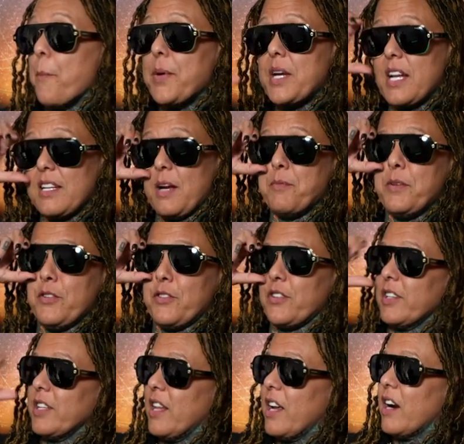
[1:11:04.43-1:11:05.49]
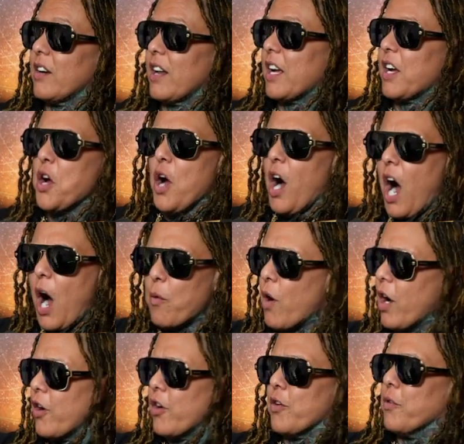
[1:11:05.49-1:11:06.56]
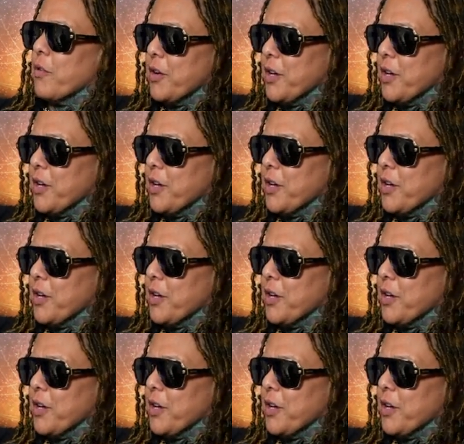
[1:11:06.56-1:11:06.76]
because I'm usually there. Like I want her to